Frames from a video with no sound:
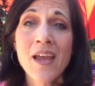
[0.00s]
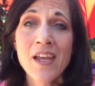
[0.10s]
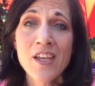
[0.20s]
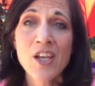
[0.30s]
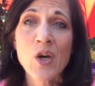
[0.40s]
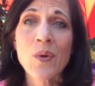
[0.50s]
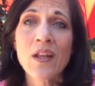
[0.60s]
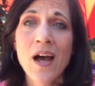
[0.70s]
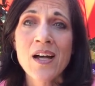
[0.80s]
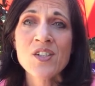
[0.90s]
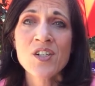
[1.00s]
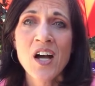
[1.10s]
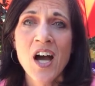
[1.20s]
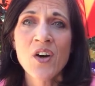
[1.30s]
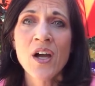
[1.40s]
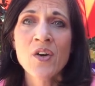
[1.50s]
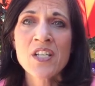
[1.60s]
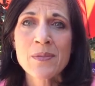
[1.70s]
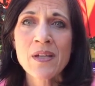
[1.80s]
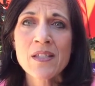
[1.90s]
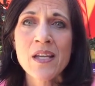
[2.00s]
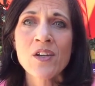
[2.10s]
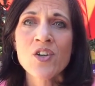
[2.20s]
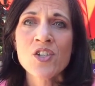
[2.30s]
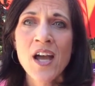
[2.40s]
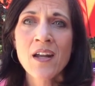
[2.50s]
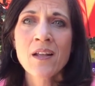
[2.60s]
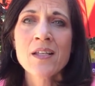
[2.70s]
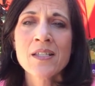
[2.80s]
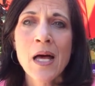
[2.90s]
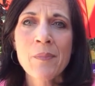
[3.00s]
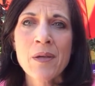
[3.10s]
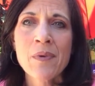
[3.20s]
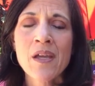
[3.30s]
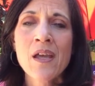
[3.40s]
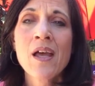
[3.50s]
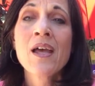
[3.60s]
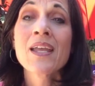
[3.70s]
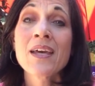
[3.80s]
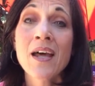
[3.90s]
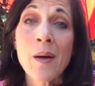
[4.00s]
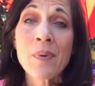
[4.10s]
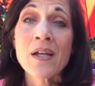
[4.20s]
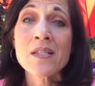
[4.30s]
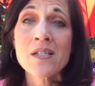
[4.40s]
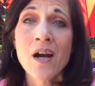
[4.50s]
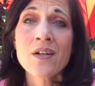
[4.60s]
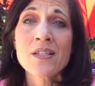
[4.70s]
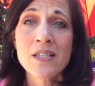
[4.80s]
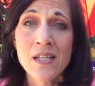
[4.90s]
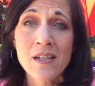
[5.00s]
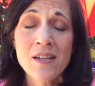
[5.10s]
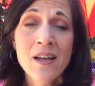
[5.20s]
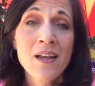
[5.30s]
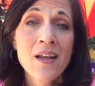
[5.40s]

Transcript: Thank you. We lost our daughter at Christmas, and your channel is helping me get up and start seed.